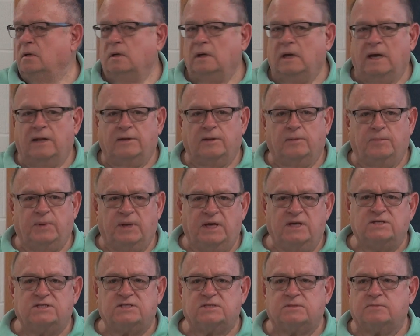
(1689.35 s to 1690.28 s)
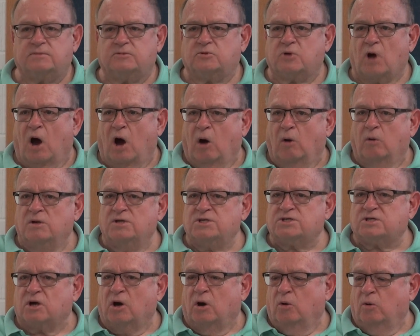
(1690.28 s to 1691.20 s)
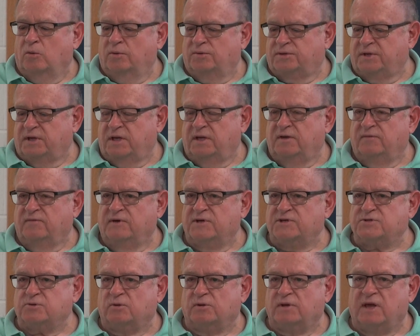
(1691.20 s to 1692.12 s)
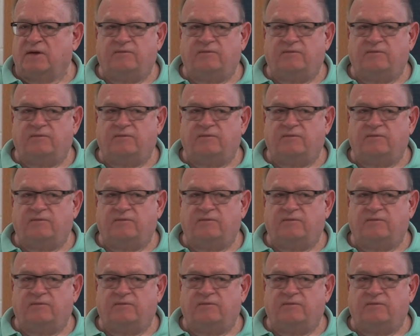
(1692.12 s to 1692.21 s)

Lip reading: And the bees always go with the individual they